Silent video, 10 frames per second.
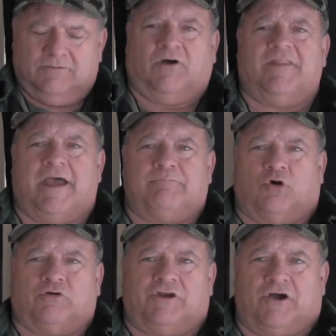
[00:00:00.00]
where that
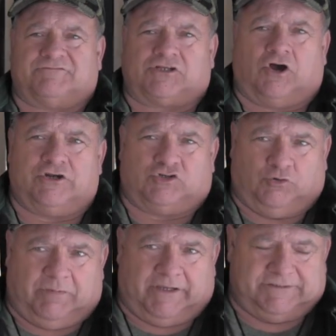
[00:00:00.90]
broken off
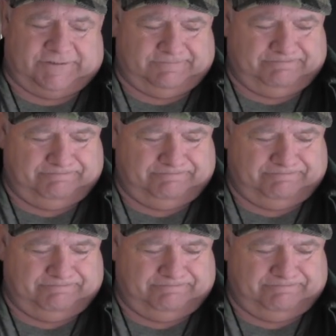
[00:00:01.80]
Sonotube is.